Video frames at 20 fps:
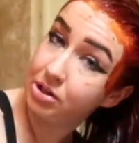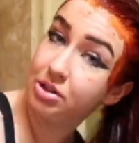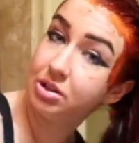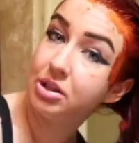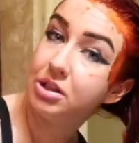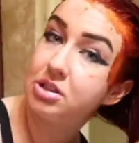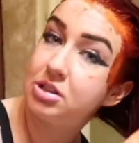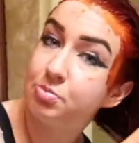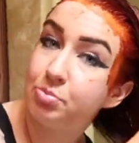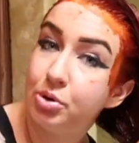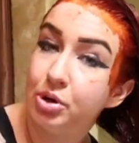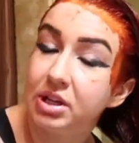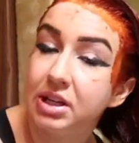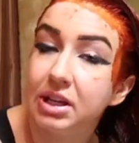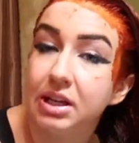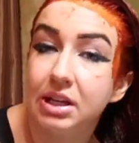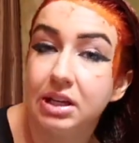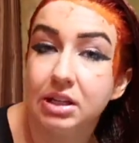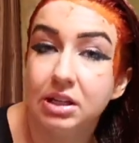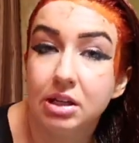you need to put
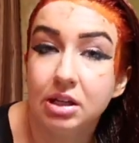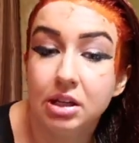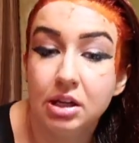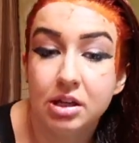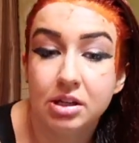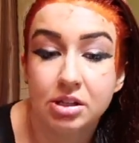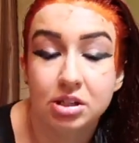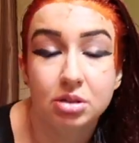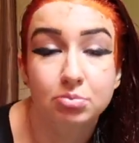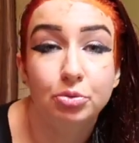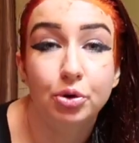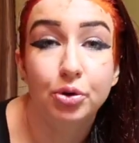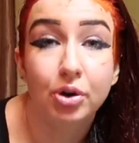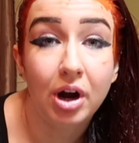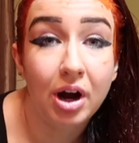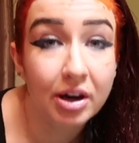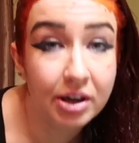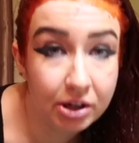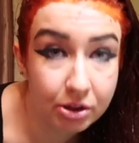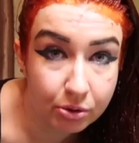in some
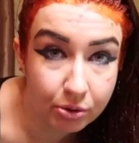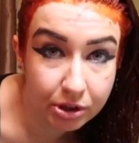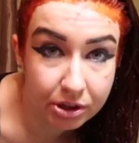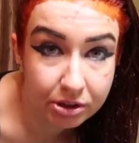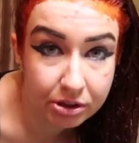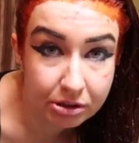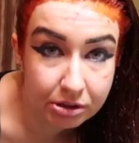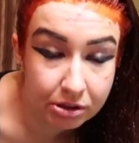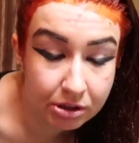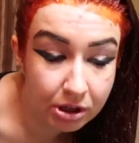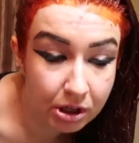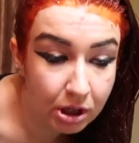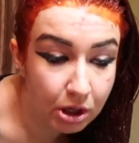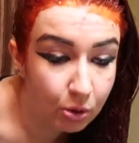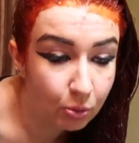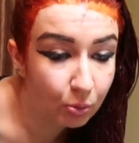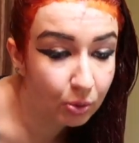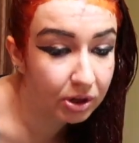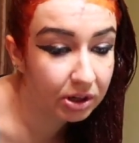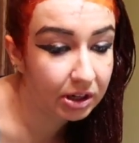Moroccan oil
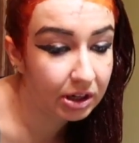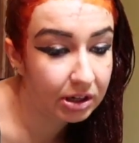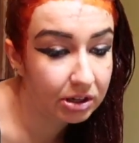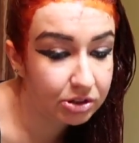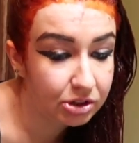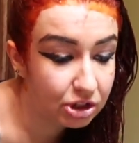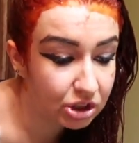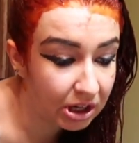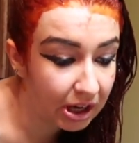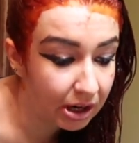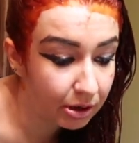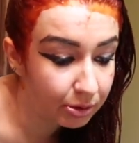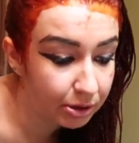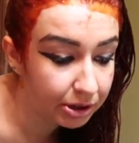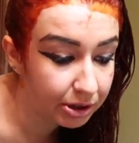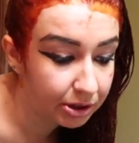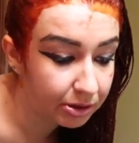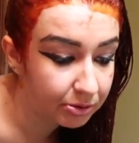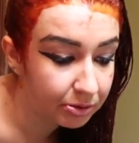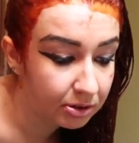when you get out of the
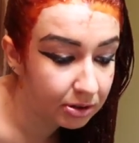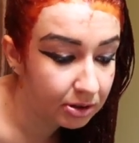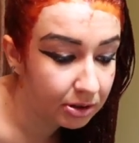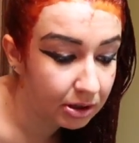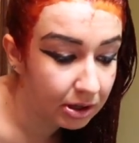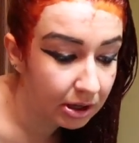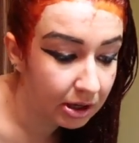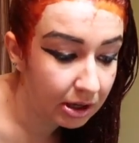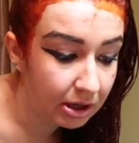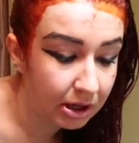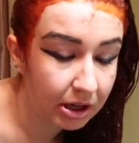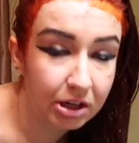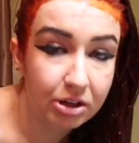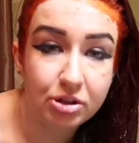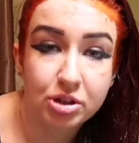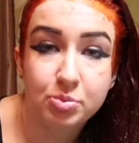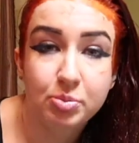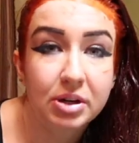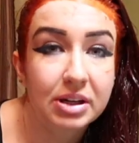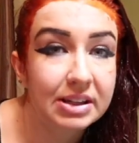shower. And you
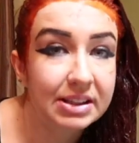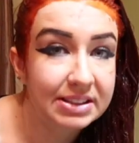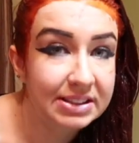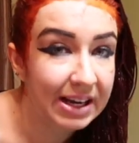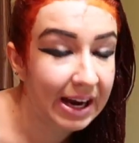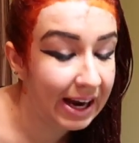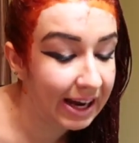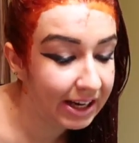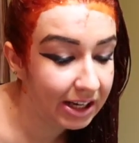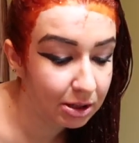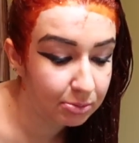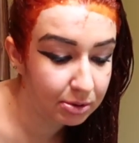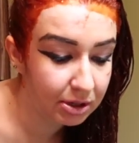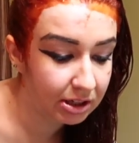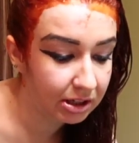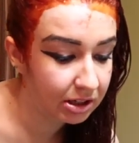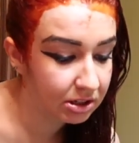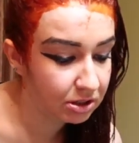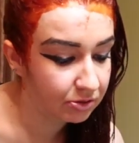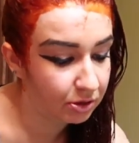just put a tiny
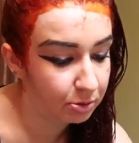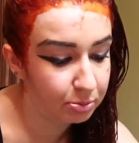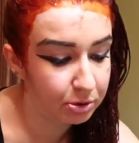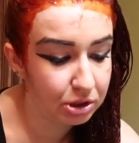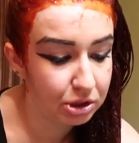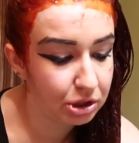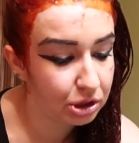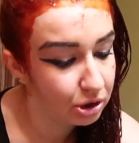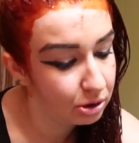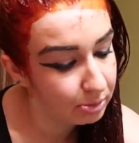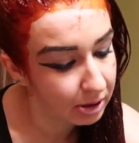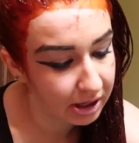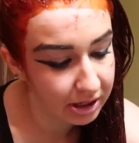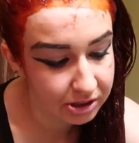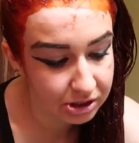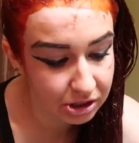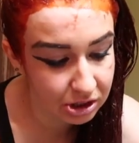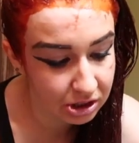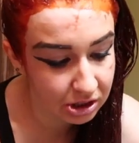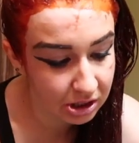bit, because if you put too
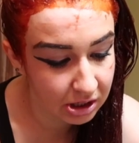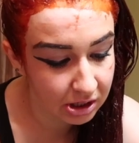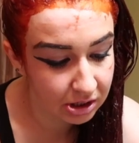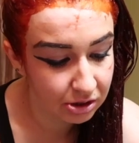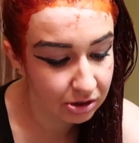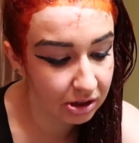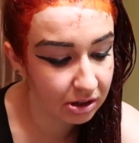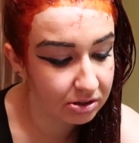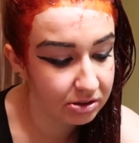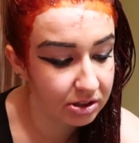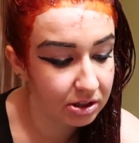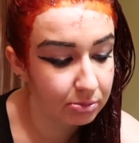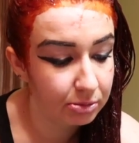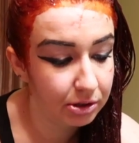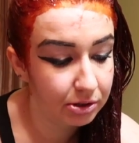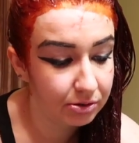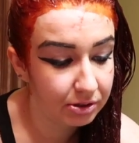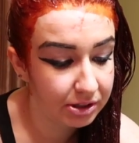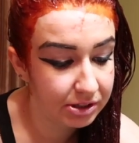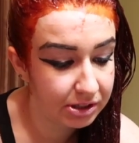much, your hair is going to be
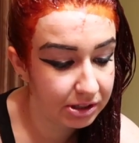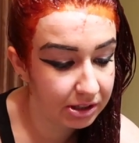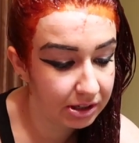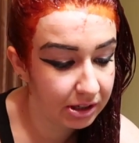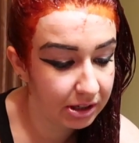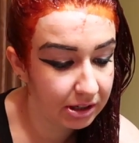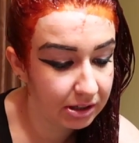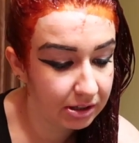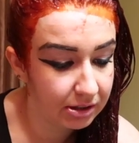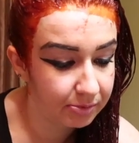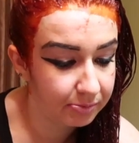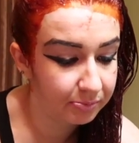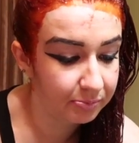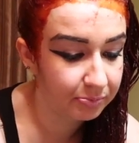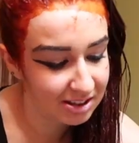greasy again.